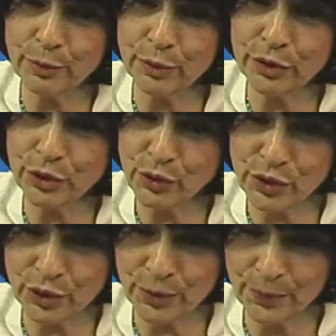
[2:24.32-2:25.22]

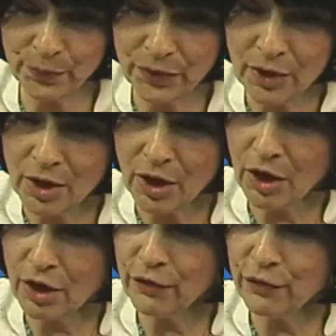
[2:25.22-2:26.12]
producer
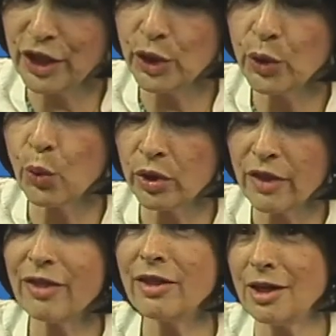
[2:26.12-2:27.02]
of the or
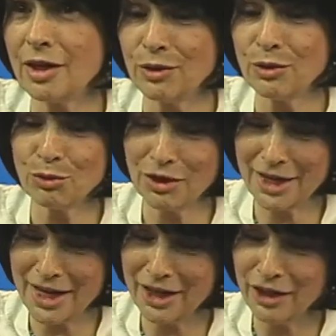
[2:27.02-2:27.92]
the
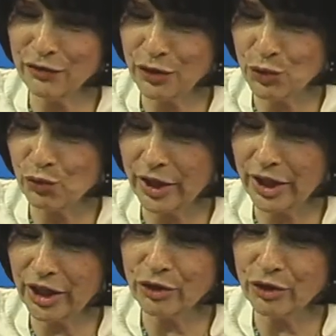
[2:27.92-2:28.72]
Organic View radio